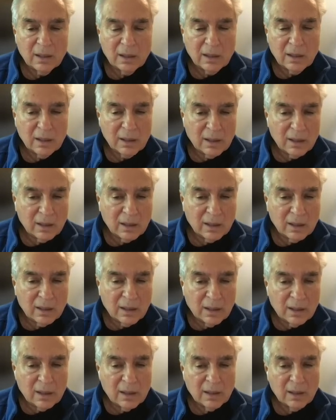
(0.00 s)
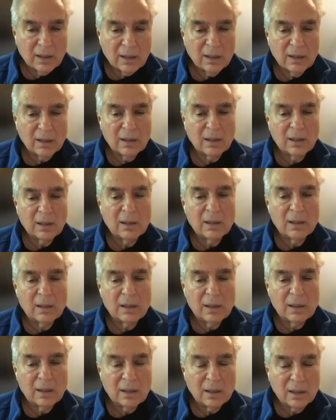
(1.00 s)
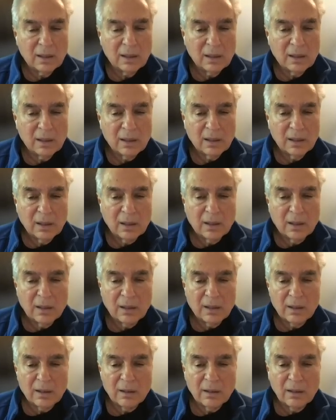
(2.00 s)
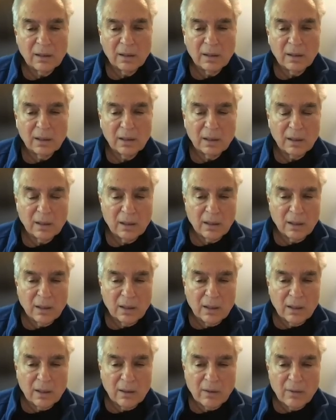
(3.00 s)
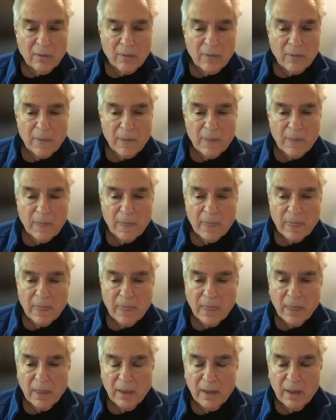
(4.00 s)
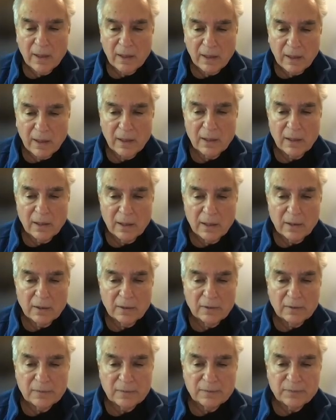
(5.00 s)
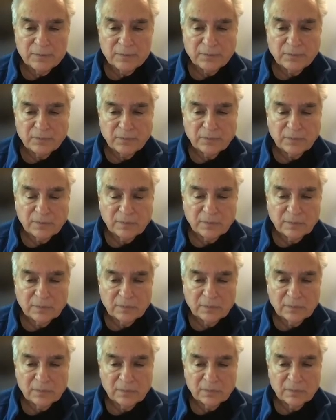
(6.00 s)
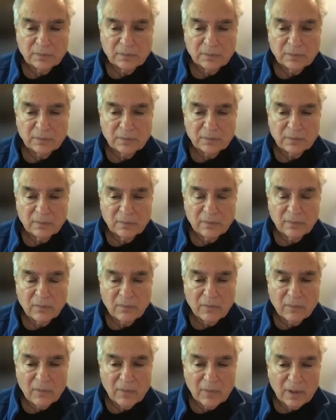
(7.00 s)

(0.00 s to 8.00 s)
[no speech]